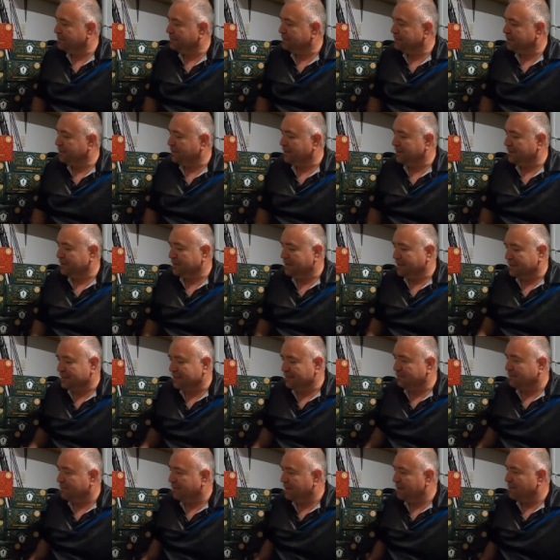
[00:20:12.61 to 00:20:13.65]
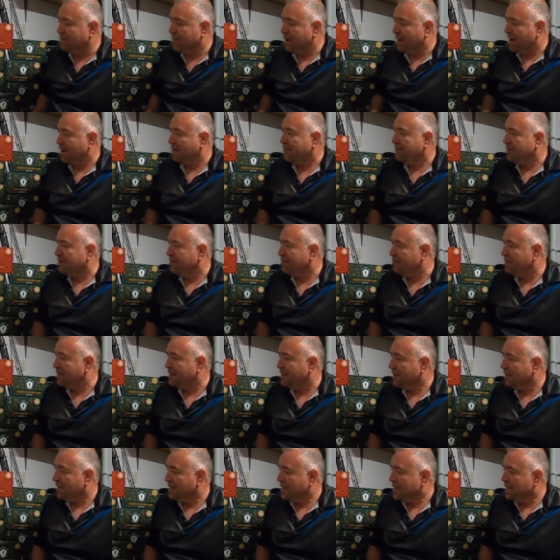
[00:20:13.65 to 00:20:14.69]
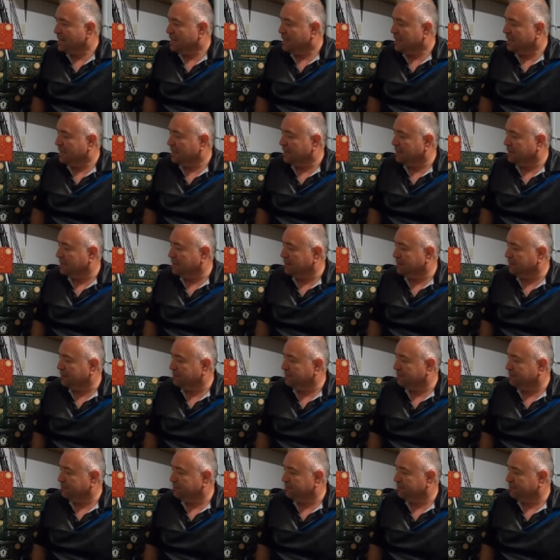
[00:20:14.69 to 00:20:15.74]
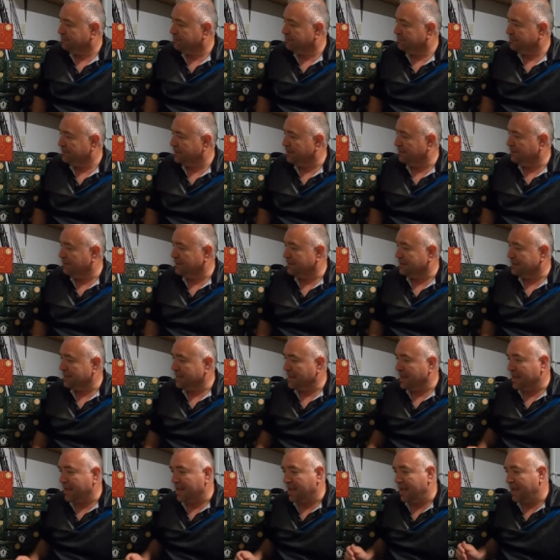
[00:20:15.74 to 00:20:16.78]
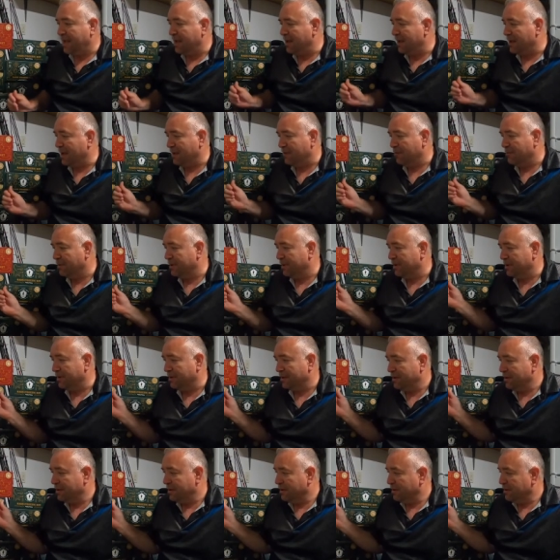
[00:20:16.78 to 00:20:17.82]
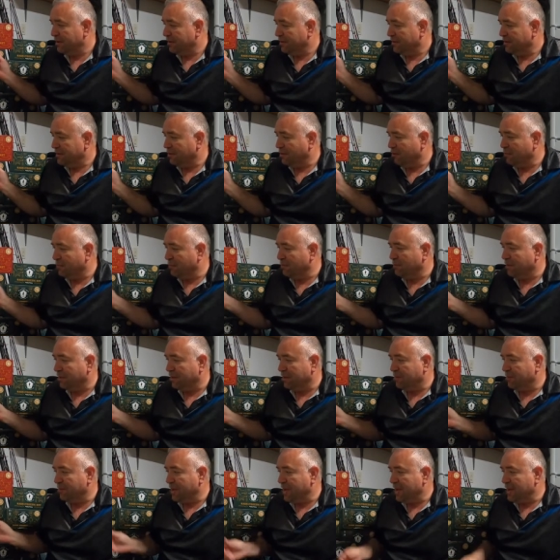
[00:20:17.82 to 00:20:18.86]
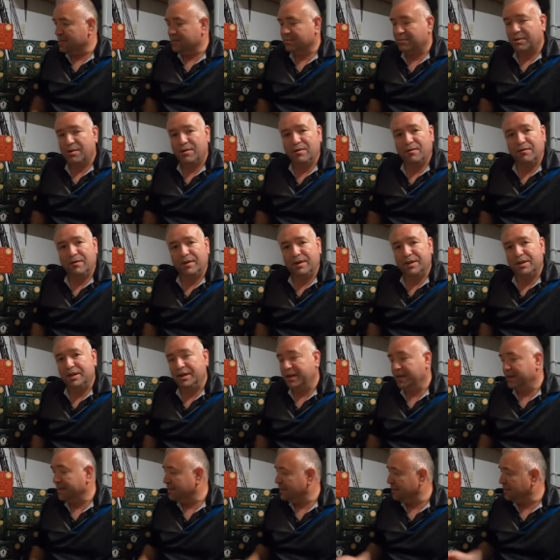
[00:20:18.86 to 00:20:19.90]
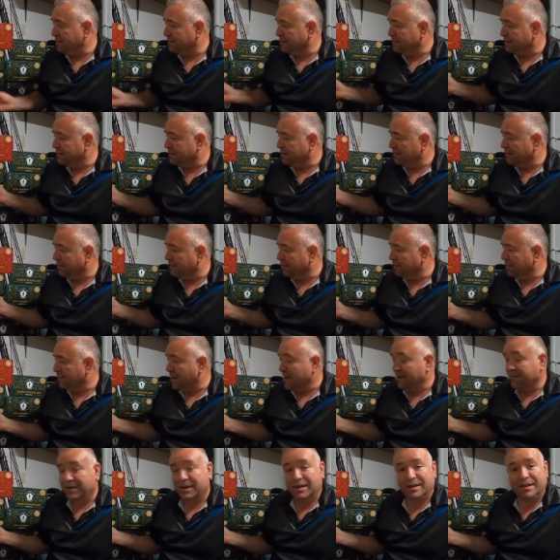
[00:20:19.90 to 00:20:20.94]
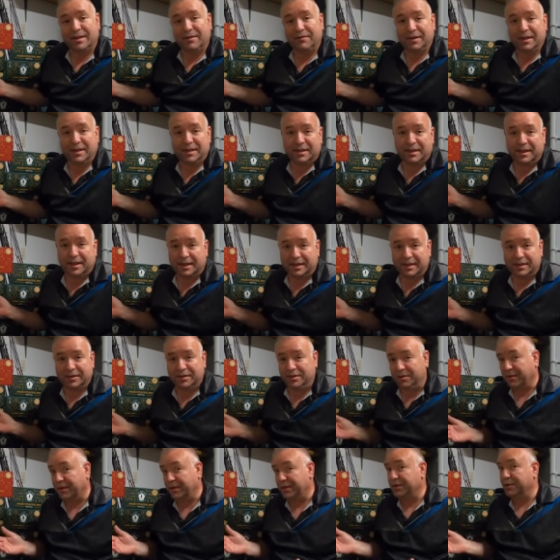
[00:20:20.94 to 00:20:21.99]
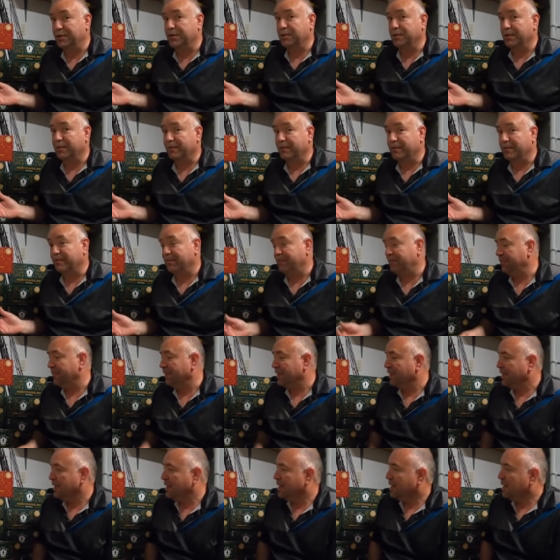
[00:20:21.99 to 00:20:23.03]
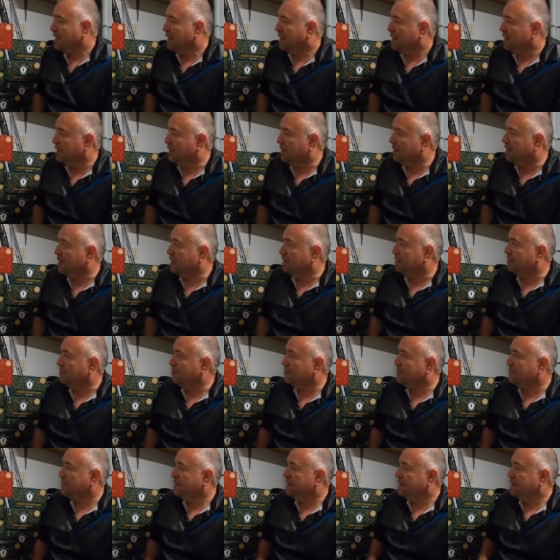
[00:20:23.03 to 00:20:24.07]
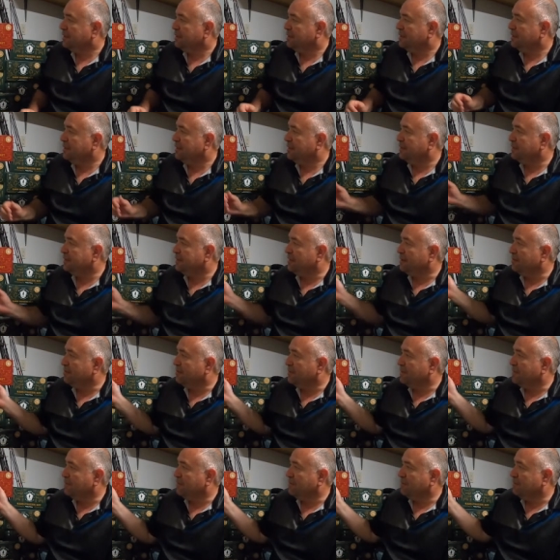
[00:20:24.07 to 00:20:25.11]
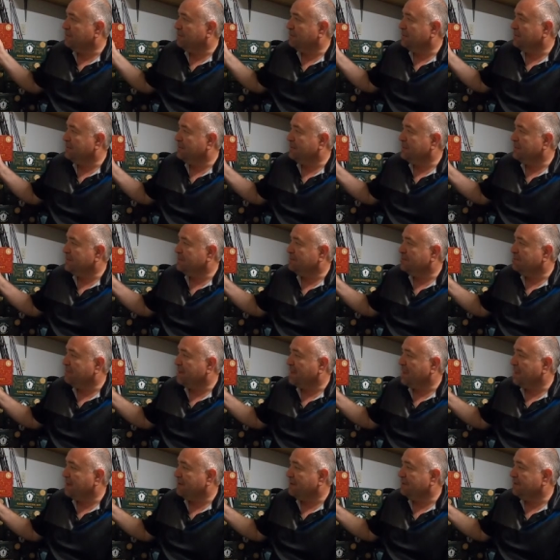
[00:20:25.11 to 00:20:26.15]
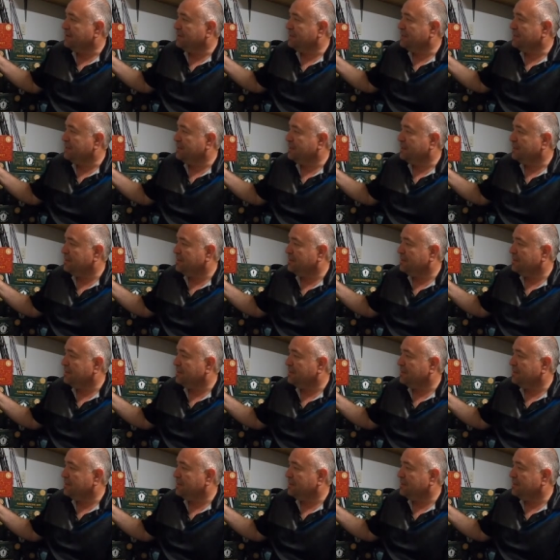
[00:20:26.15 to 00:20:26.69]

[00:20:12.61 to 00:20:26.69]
so it doesn't really matter to me. Um, if you say, hey, I want to open one of the Bass Pro fishing kits, there's a 75 and a 76. There's only two of them. Um, Same thing with these pan fishing